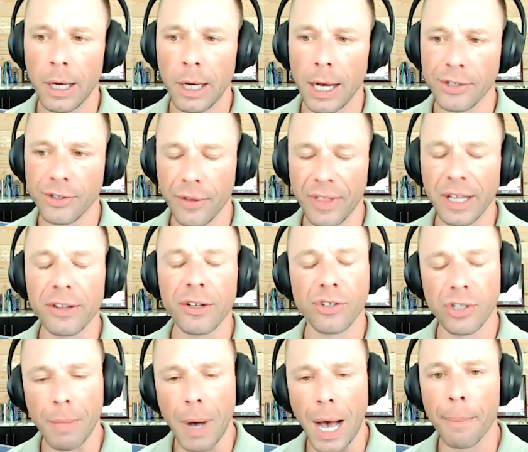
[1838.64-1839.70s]
So I think
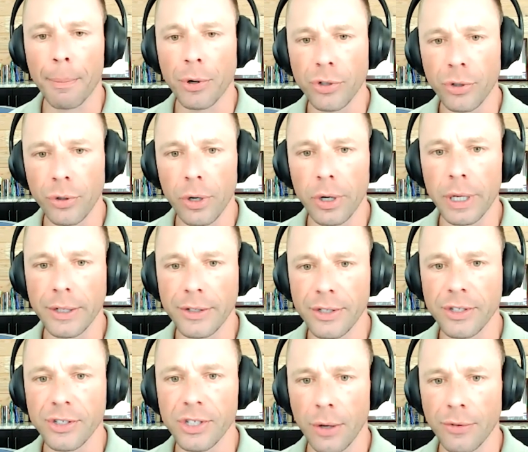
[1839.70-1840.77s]
there's some opportunities
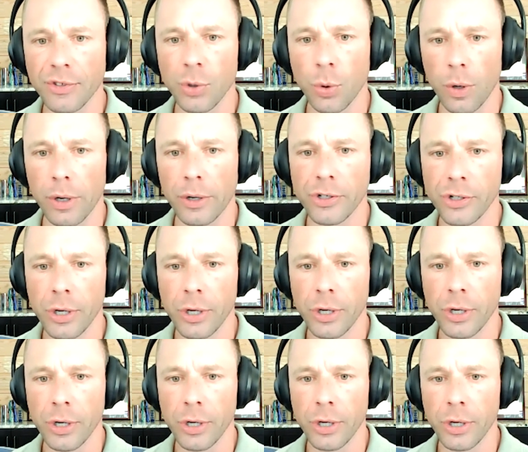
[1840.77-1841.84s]
in self-storage
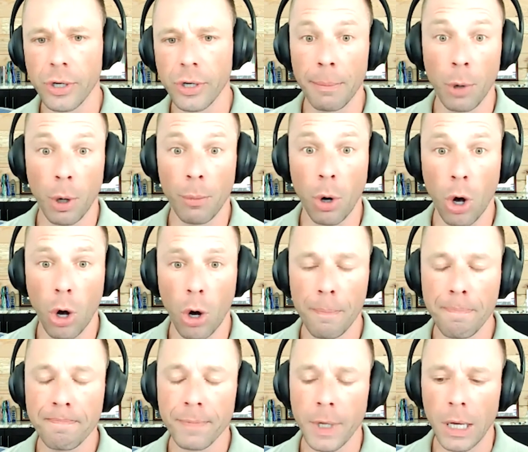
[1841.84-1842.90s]
and mobile
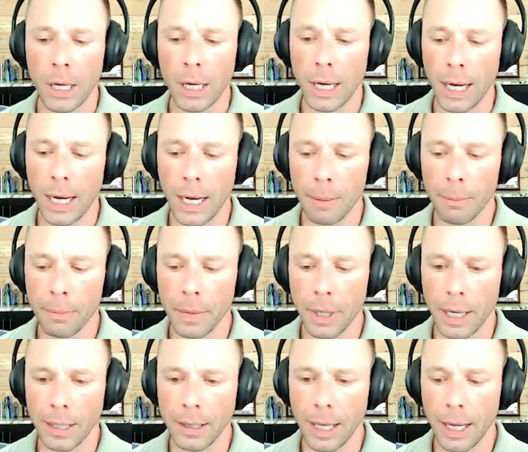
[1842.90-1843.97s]
home.
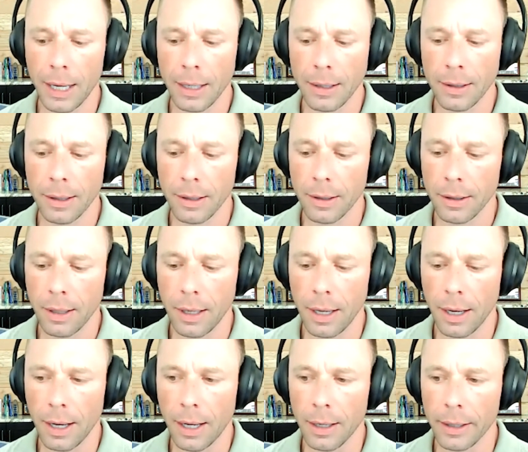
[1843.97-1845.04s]
And then
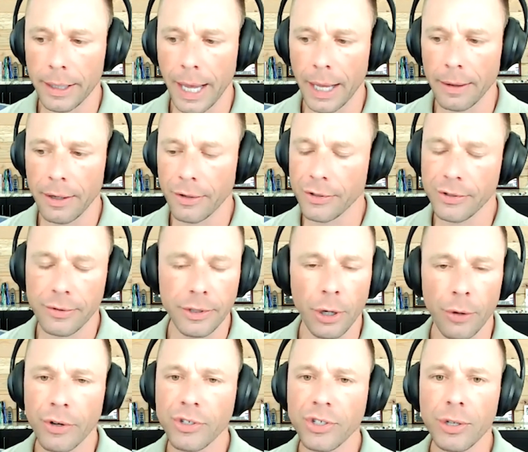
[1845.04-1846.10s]
again,
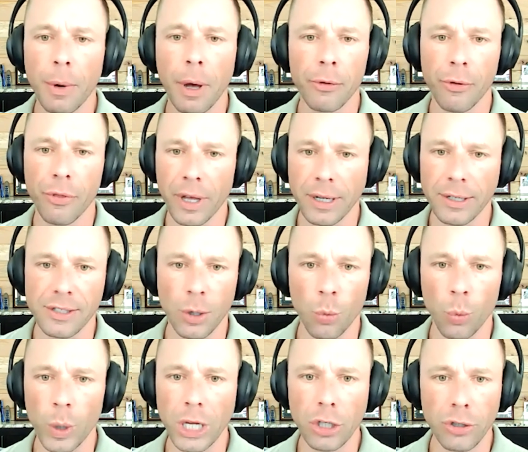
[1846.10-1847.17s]
there's some other things
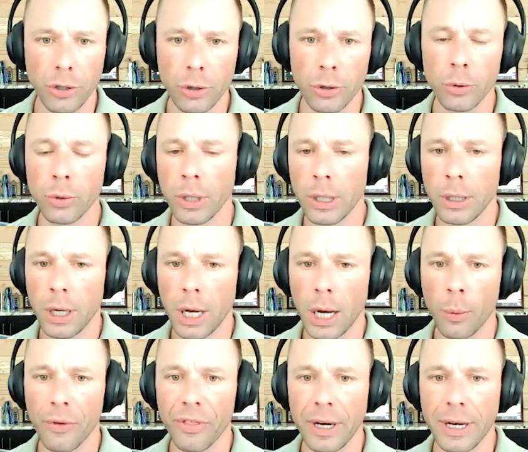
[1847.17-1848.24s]
that we do
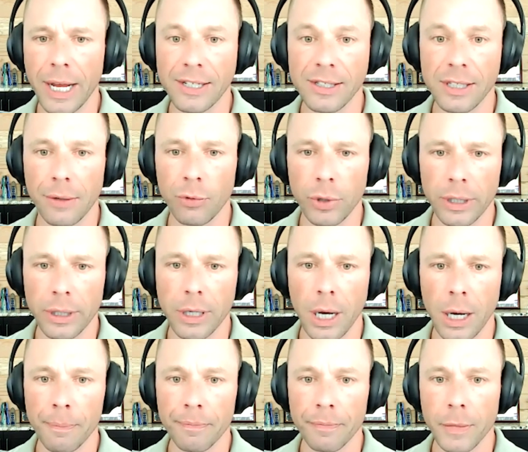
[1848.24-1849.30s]
within Next Level
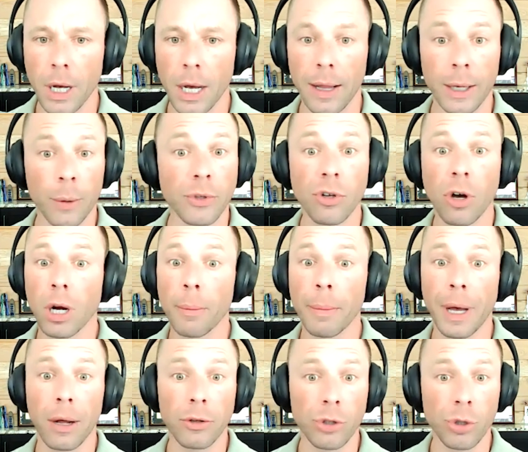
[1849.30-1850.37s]
Income, like we talk
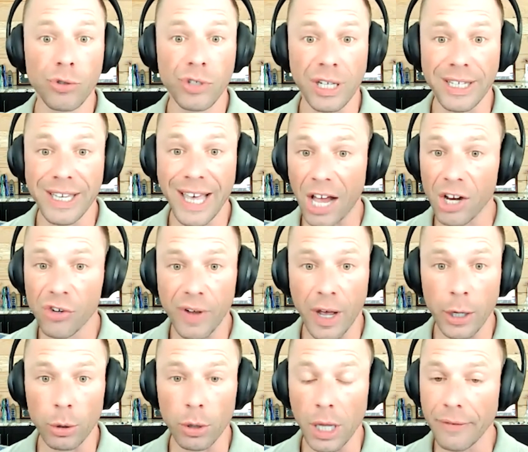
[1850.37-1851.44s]
about using cash
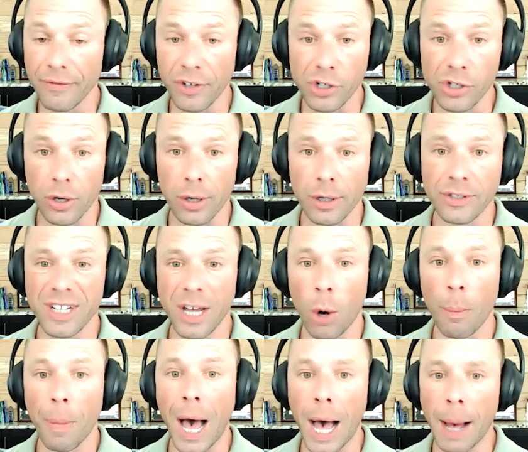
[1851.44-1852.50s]
value life insurance to
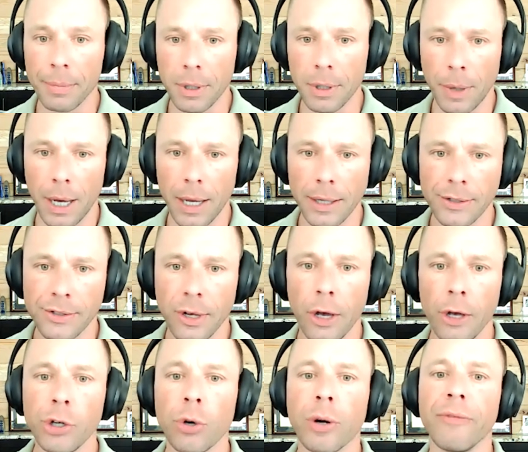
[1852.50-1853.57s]
help optimize
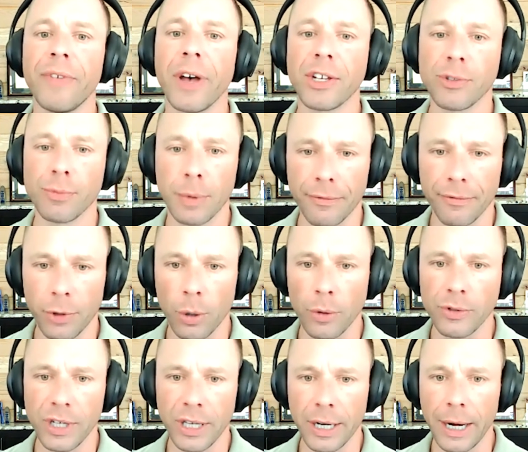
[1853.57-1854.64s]
your investment
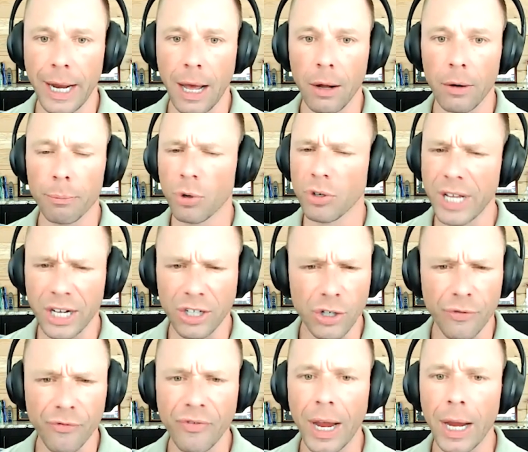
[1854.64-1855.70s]
flows in and out, protect
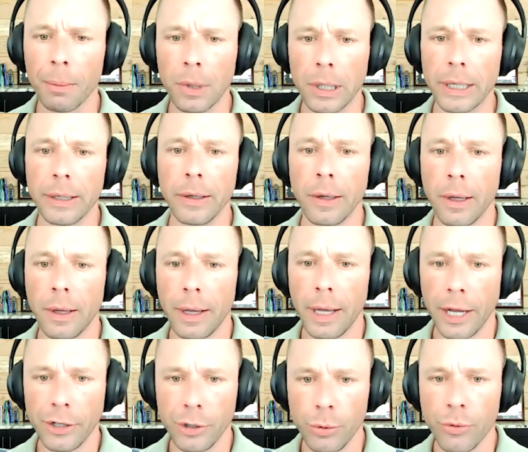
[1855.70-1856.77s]
your family,
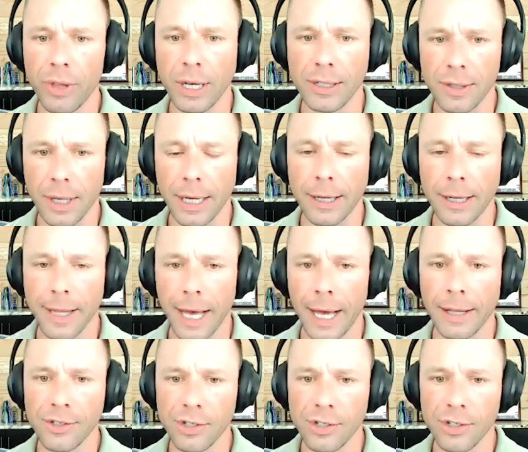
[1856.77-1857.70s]
and do things like that.